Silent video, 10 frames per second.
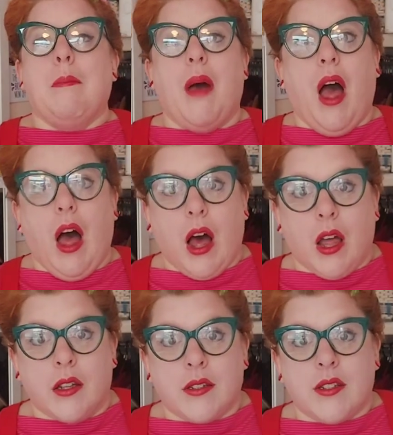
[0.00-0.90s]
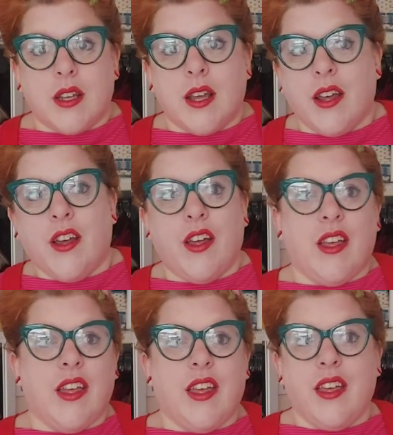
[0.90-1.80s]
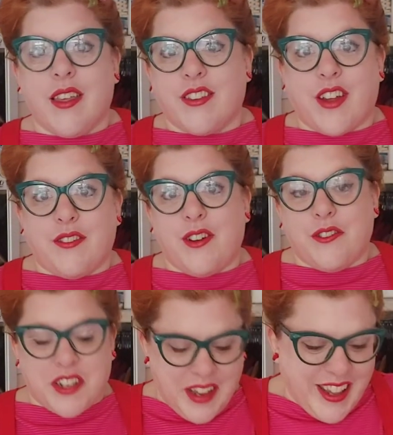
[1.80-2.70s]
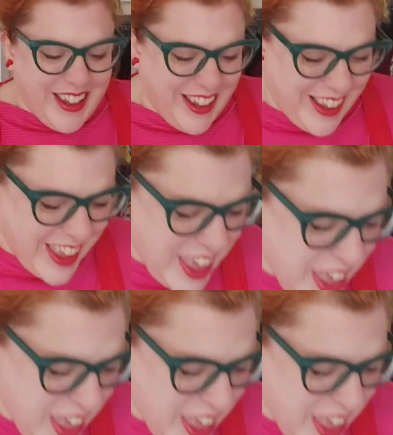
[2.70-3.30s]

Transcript: but aren't Jennifer Lauren.